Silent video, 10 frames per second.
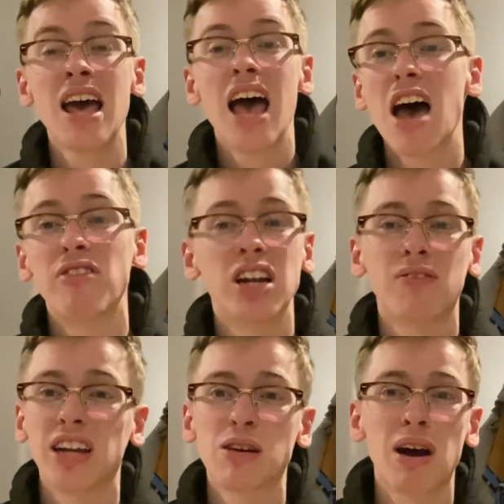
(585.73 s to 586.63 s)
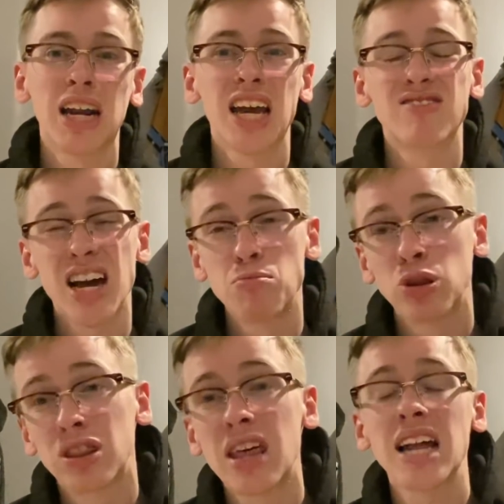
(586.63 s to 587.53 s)
Everton have had in my lifetime. But
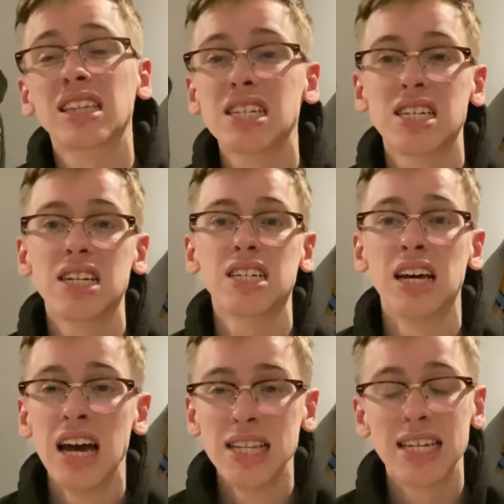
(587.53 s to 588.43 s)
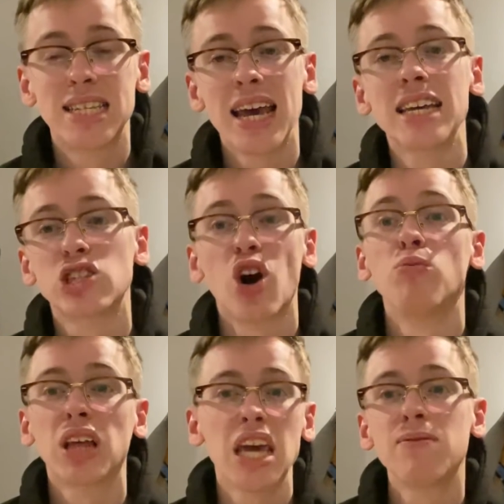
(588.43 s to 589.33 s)
that decision to take Tom
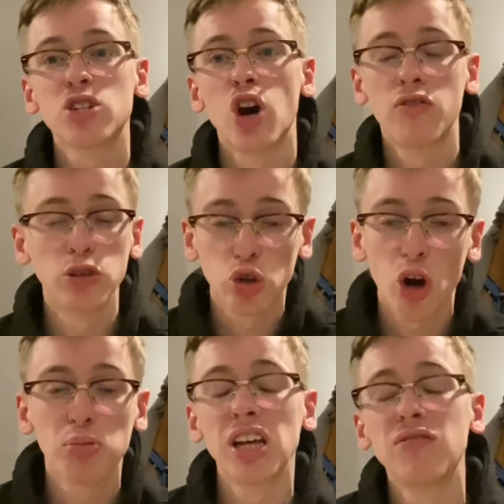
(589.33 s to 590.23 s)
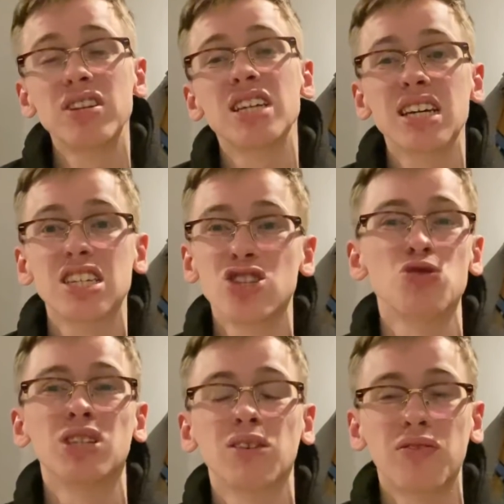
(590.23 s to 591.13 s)
Davies off and drop Gylfi Sigurdsson to a
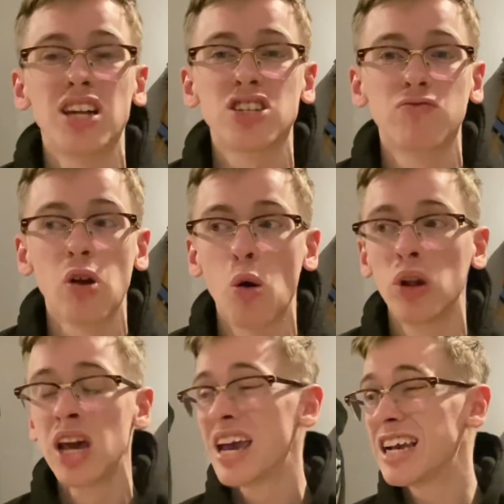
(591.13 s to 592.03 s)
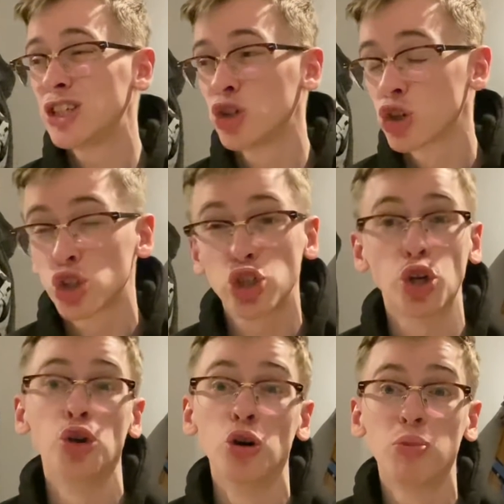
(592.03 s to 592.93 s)
defensive role is just
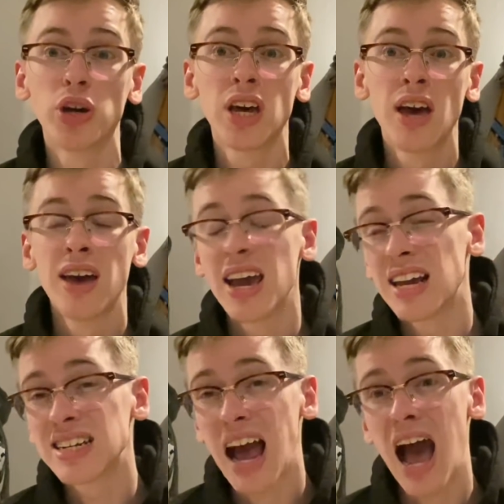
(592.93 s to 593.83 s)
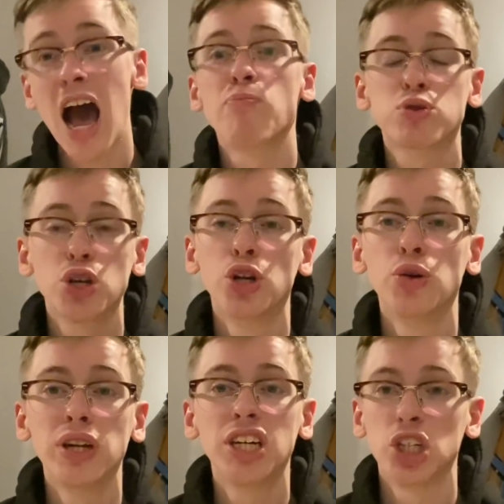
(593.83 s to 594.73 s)
schoolboy. It is
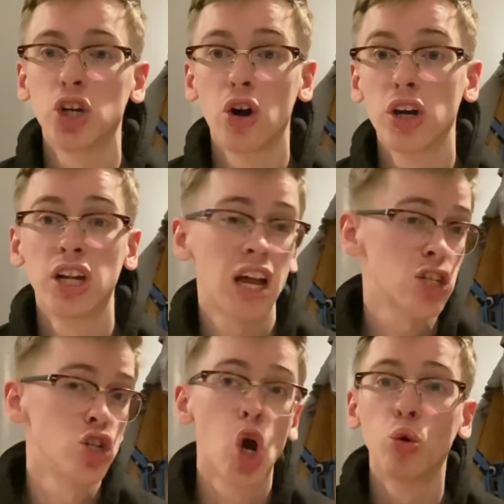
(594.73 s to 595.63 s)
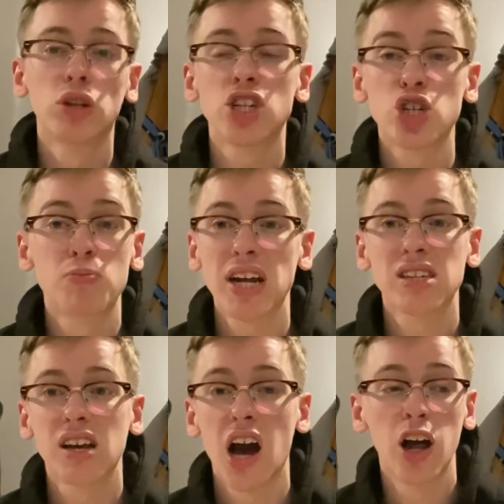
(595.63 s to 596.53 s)
absolutely shocking, and that's no disrespect to
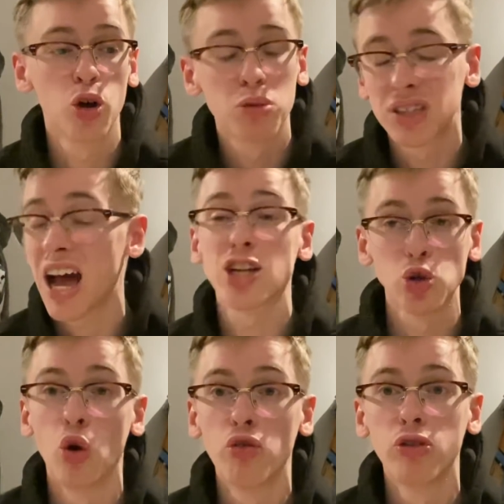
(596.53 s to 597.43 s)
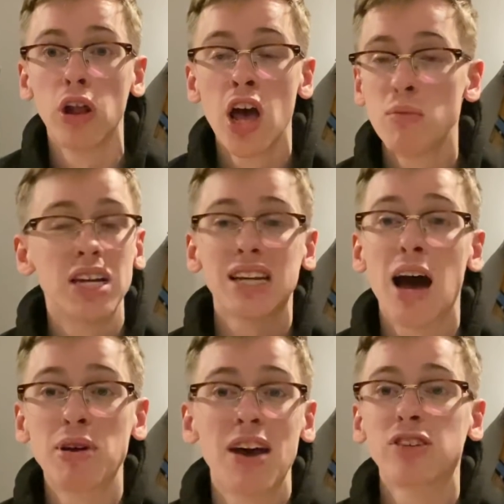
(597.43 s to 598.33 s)
Carlo, but that's awful, because I'm
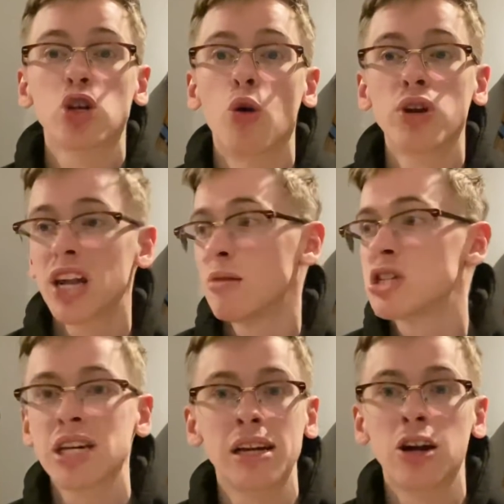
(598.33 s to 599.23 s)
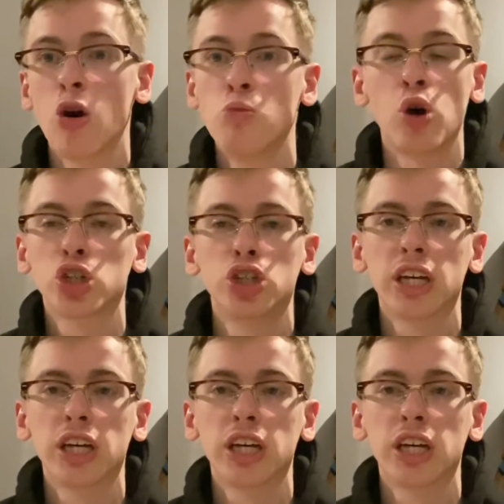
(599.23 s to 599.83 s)
an Evertonian. I'm sitting at home watching the